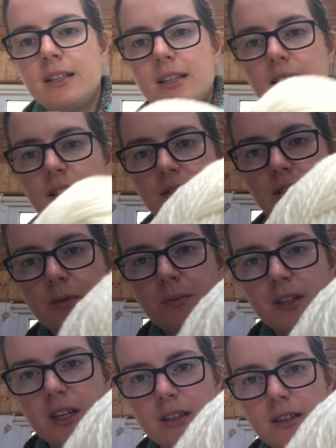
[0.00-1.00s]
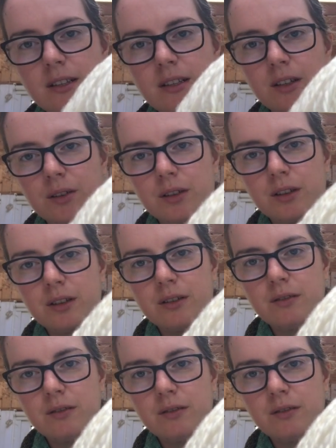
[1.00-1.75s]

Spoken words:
this is a 50% silk,